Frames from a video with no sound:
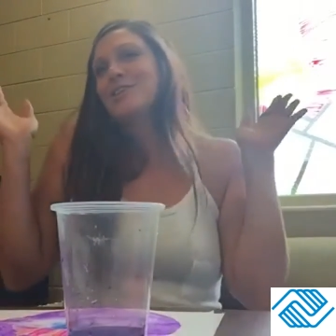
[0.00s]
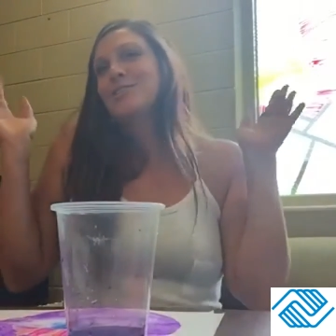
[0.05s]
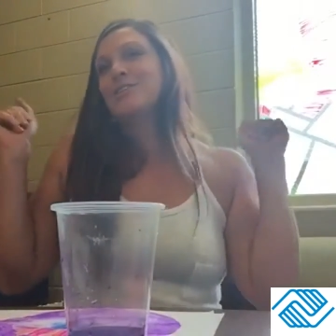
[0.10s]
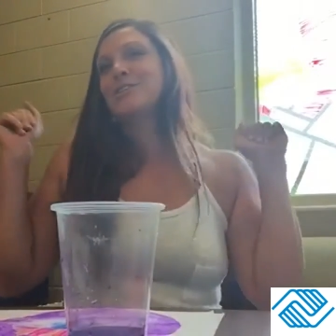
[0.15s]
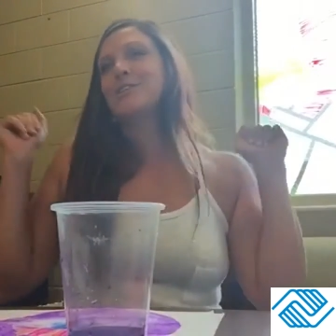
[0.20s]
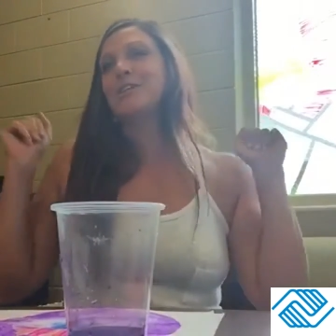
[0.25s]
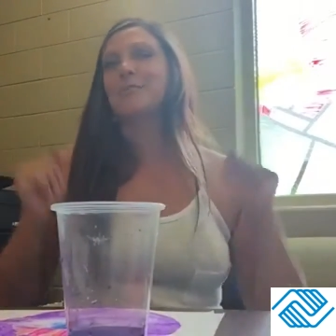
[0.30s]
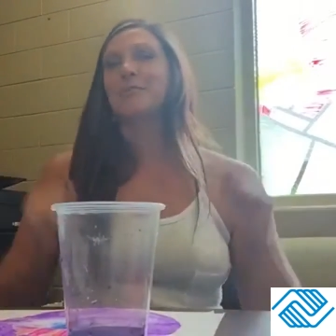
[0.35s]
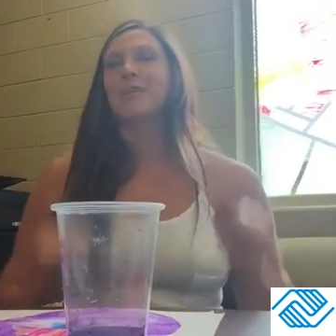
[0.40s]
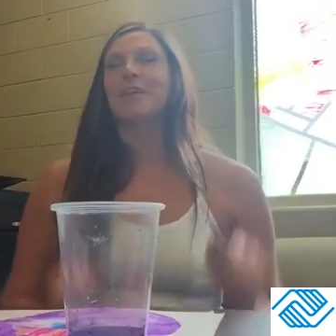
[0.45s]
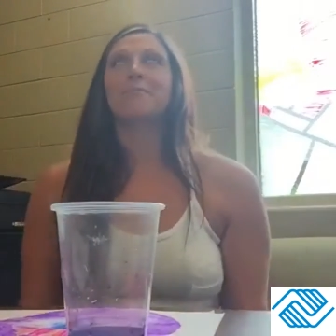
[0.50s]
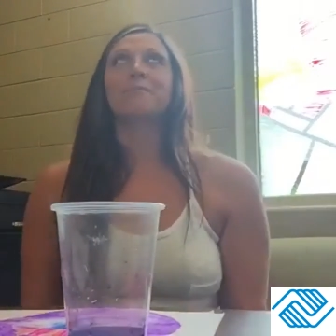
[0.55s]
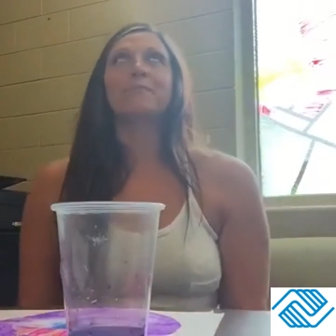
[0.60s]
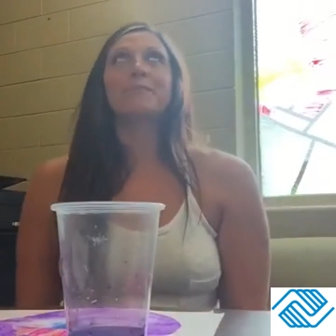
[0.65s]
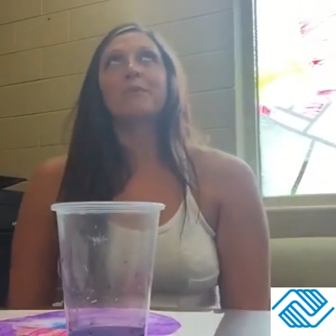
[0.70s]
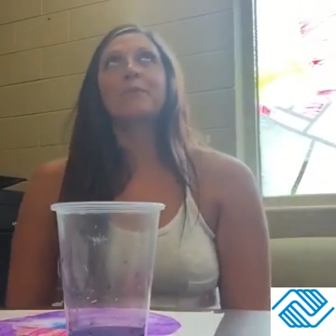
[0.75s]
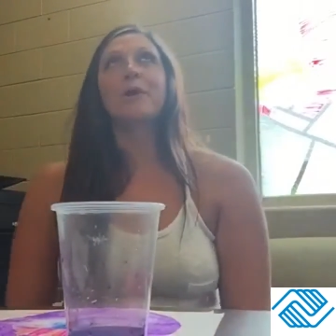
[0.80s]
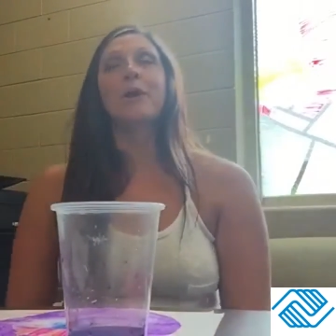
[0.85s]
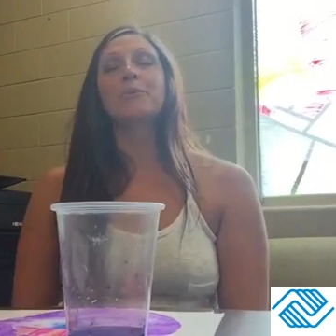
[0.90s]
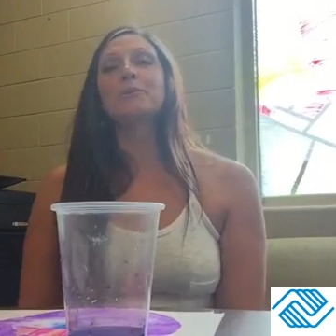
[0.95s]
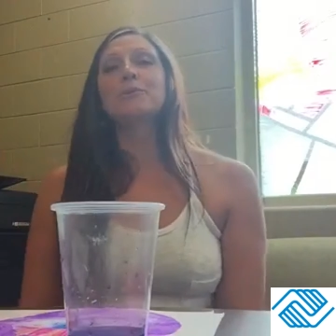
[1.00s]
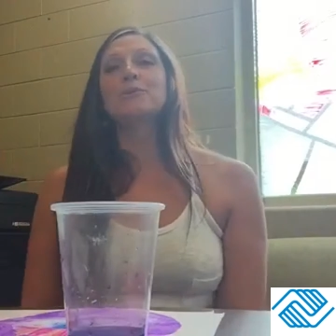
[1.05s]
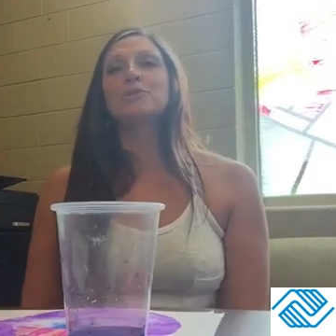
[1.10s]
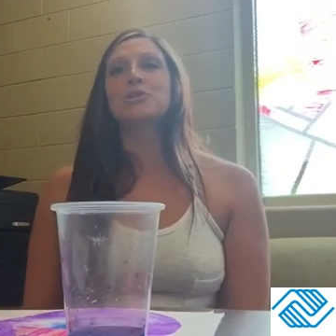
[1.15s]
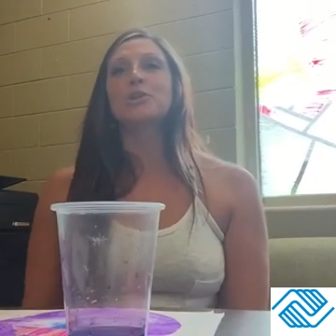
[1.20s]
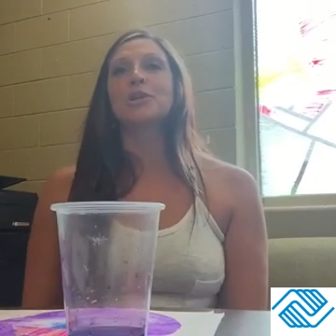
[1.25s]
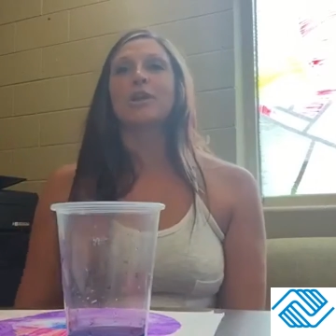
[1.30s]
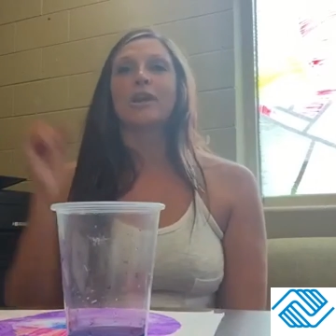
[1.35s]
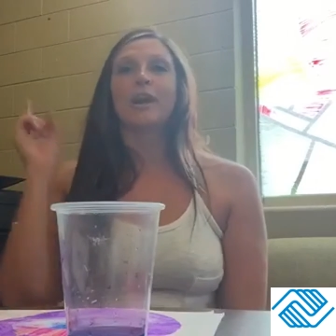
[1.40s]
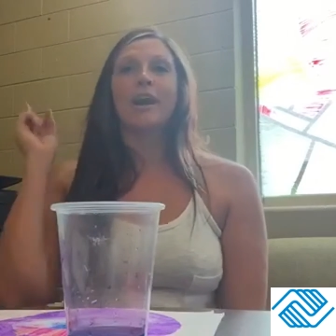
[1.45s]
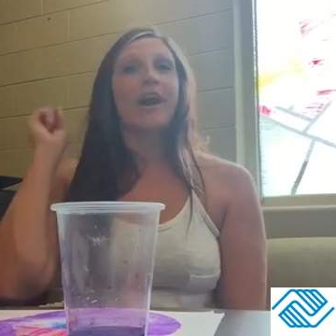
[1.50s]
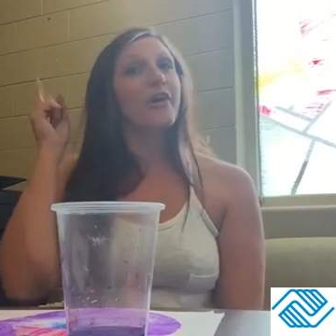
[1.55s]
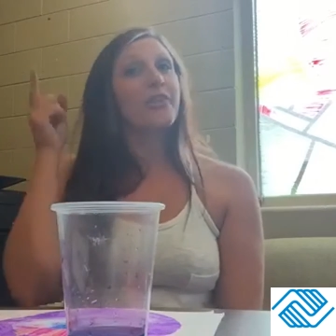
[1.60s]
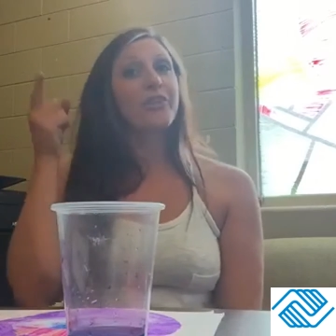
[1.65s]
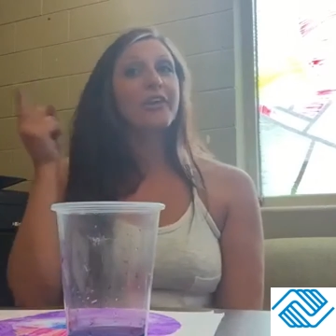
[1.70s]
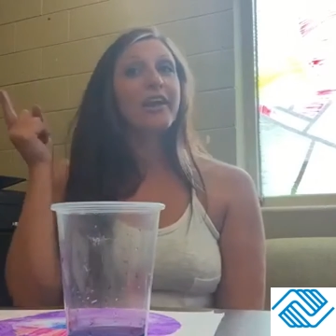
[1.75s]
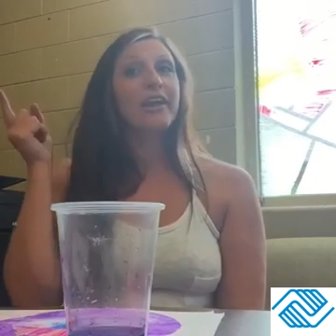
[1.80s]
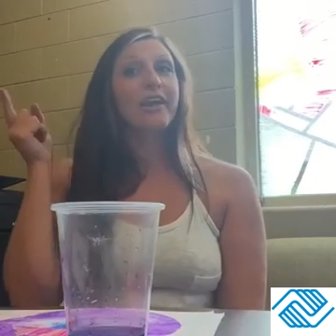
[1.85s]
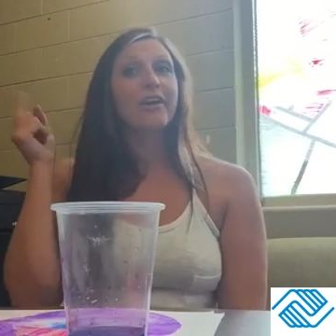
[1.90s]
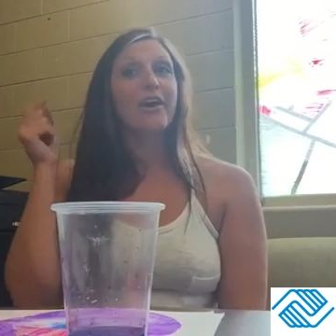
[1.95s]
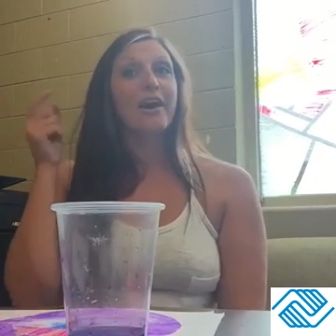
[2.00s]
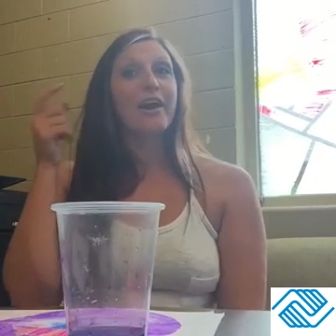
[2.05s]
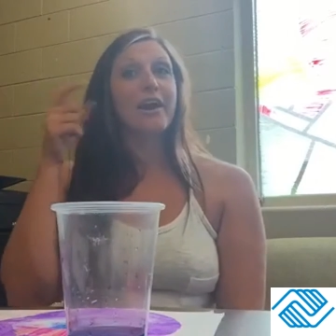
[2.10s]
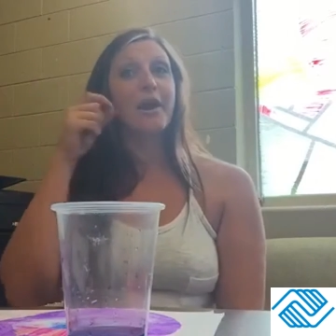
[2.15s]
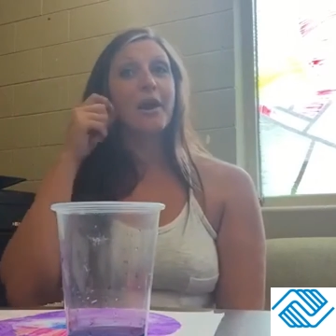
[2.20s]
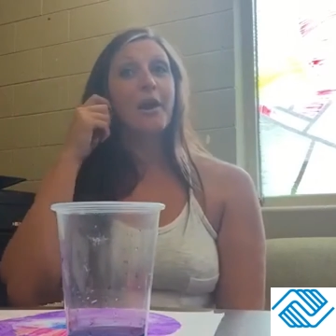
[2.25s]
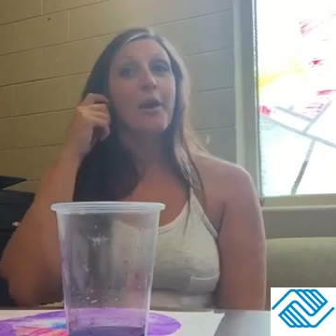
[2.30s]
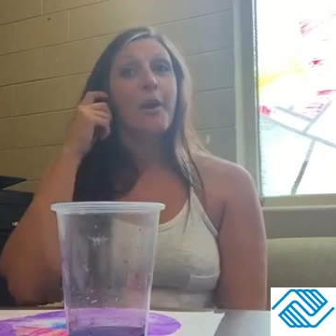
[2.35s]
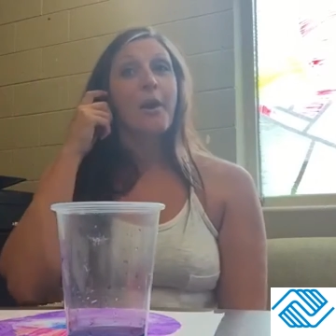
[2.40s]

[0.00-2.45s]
or something. Not real sure. I'll think on it.